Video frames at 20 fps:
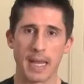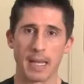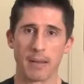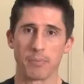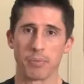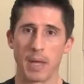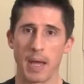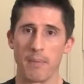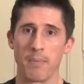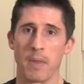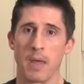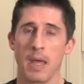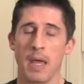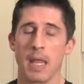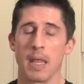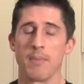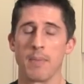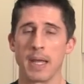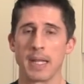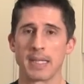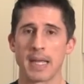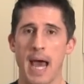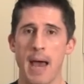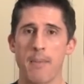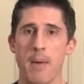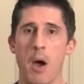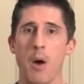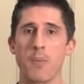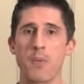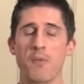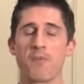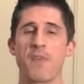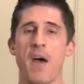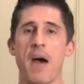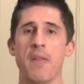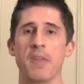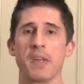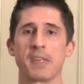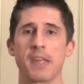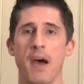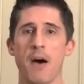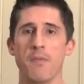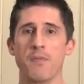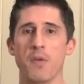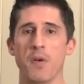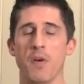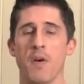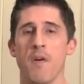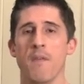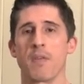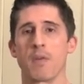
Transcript: -day eating plan. In the meantime, I hope you found this helpful.